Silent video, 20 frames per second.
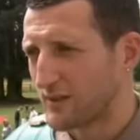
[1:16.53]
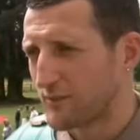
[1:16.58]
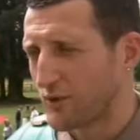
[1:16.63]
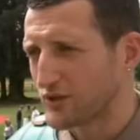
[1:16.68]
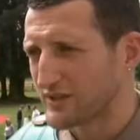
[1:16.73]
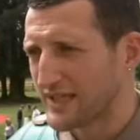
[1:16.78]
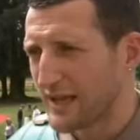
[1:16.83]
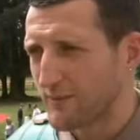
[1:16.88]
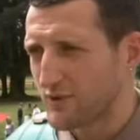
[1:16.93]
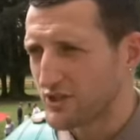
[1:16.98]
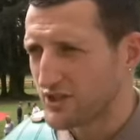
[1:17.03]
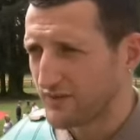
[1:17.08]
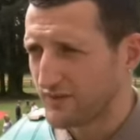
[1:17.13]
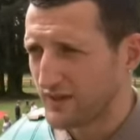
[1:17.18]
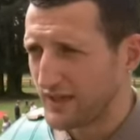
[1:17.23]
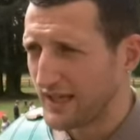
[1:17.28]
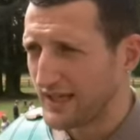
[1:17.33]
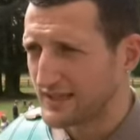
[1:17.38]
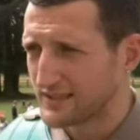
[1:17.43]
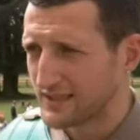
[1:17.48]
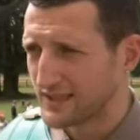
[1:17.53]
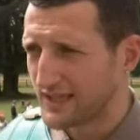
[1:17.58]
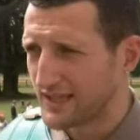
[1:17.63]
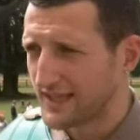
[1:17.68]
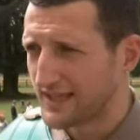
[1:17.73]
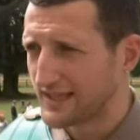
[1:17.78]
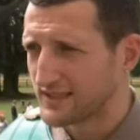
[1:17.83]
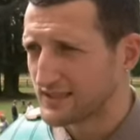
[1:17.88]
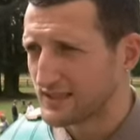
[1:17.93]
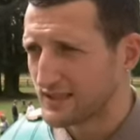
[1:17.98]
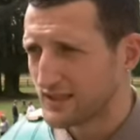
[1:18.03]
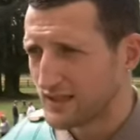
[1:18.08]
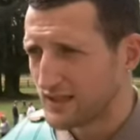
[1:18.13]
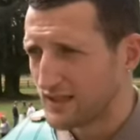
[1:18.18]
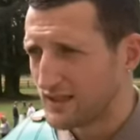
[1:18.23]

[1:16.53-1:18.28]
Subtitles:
I boxed amateur for years and years